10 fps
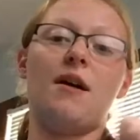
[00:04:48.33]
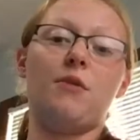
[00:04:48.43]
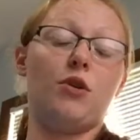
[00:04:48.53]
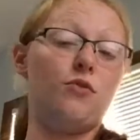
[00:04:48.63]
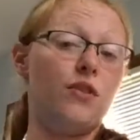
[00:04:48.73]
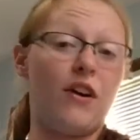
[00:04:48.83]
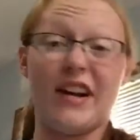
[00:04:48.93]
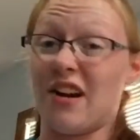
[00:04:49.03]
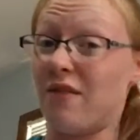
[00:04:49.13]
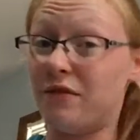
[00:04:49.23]
You can
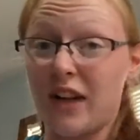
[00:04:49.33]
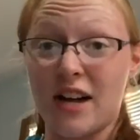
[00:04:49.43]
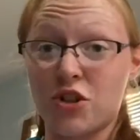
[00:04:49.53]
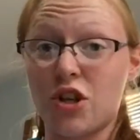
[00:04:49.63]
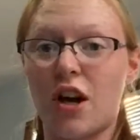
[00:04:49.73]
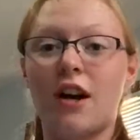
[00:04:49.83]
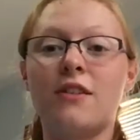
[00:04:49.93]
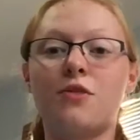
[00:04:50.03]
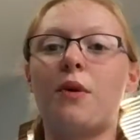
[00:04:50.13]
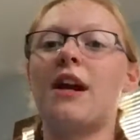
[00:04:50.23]
rewrite it on
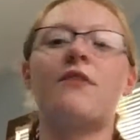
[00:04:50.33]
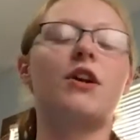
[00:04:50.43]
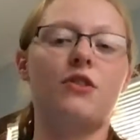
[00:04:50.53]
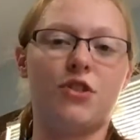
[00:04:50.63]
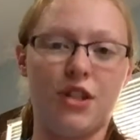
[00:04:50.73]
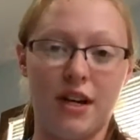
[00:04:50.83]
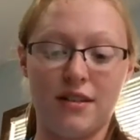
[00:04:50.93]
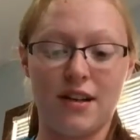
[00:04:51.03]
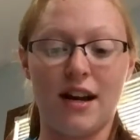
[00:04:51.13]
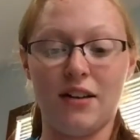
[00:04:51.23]
flashcards, whatever your study
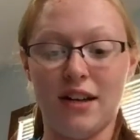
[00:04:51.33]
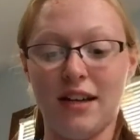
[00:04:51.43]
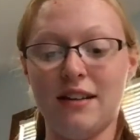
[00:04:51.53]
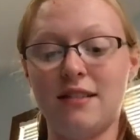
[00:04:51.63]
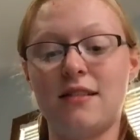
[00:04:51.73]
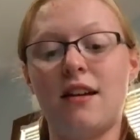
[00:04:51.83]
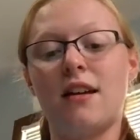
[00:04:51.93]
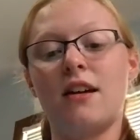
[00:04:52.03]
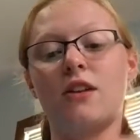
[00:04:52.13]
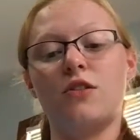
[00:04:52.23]
style is,
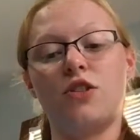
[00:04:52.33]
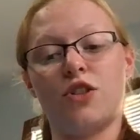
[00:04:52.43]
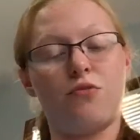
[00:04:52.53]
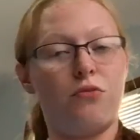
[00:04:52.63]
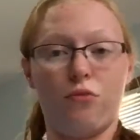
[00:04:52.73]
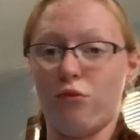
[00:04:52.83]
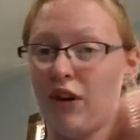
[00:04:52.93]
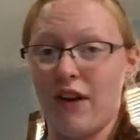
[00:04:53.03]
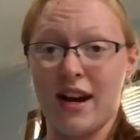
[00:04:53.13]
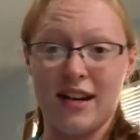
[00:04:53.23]
just
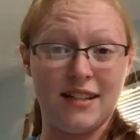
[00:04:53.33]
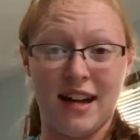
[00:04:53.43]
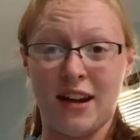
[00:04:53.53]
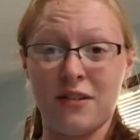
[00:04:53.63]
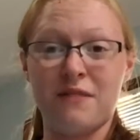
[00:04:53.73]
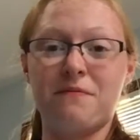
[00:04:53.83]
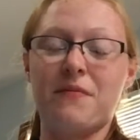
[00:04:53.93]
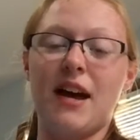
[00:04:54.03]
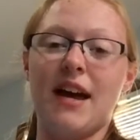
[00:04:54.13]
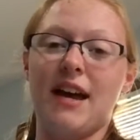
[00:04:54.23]
rewrite it down.
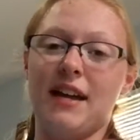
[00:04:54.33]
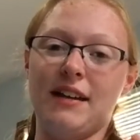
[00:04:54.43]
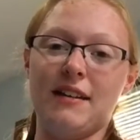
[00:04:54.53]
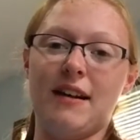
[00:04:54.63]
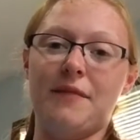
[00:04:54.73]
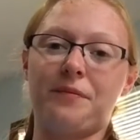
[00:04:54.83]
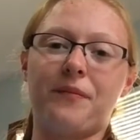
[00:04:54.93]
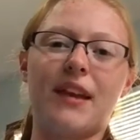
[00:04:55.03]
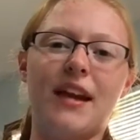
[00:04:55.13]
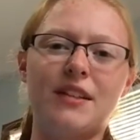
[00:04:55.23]
And
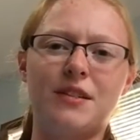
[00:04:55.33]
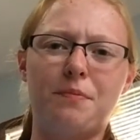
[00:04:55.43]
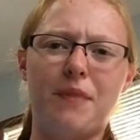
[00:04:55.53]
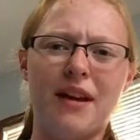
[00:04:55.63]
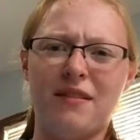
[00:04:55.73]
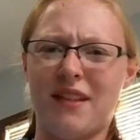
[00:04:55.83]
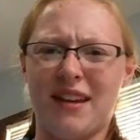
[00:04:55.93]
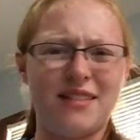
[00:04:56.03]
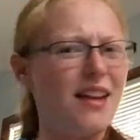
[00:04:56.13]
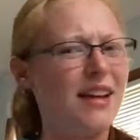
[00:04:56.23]
it's been
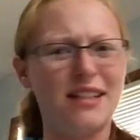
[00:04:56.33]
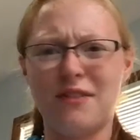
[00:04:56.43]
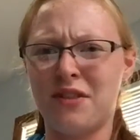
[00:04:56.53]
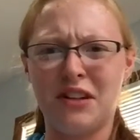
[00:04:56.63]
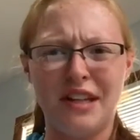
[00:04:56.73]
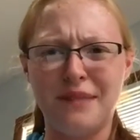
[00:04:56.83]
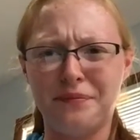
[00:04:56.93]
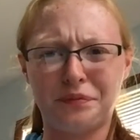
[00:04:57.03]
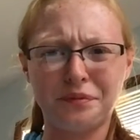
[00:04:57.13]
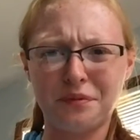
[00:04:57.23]
like scientifically
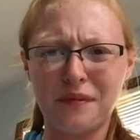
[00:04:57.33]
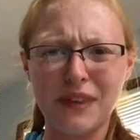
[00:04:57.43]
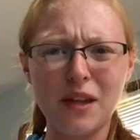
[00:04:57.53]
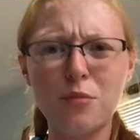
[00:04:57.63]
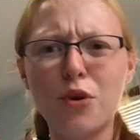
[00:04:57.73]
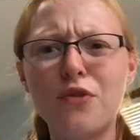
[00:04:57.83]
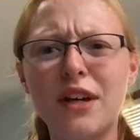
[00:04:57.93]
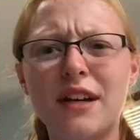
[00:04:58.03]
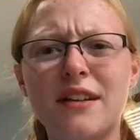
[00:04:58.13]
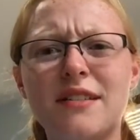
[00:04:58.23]

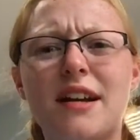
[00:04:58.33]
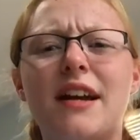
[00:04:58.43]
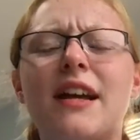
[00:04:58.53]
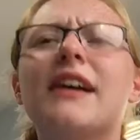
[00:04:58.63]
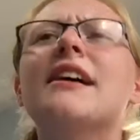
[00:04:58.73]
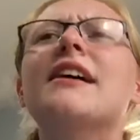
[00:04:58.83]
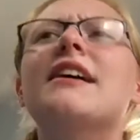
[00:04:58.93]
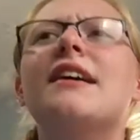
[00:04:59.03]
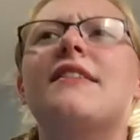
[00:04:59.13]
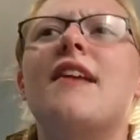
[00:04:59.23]
proven in a study
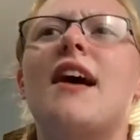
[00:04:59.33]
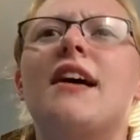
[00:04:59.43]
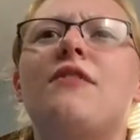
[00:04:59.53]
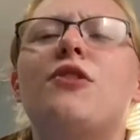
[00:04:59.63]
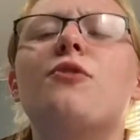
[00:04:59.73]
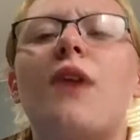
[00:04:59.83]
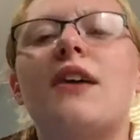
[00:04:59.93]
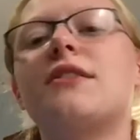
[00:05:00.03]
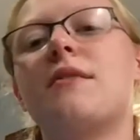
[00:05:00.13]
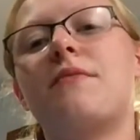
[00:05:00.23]
that if you
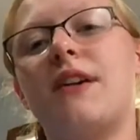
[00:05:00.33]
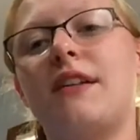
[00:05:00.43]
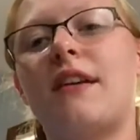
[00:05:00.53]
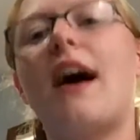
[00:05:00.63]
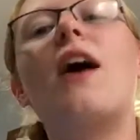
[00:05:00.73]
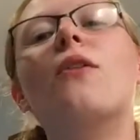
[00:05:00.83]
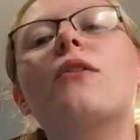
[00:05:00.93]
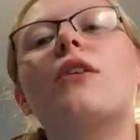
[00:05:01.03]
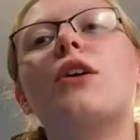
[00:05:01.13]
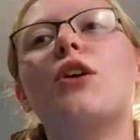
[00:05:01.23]
write something
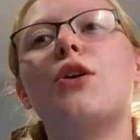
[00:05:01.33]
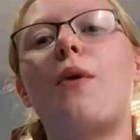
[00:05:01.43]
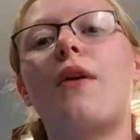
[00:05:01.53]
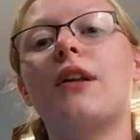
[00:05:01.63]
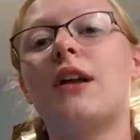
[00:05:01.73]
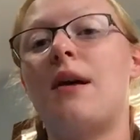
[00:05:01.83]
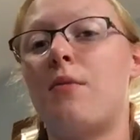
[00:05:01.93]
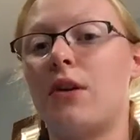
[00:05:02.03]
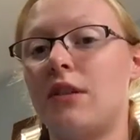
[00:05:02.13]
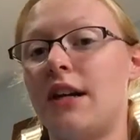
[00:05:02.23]
down, you are a lot
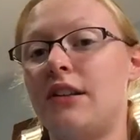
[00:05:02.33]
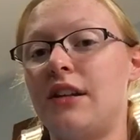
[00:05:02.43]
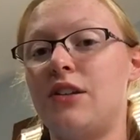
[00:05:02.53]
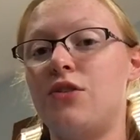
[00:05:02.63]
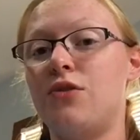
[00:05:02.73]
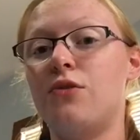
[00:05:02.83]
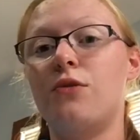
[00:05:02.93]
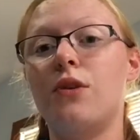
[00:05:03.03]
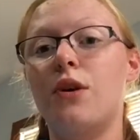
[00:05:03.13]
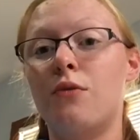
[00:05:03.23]
more likely
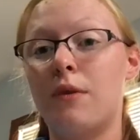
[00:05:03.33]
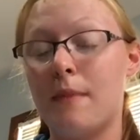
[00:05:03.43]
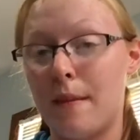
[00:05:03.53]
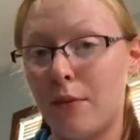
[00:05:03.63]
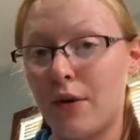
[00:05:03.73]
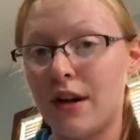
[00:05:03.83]
to remember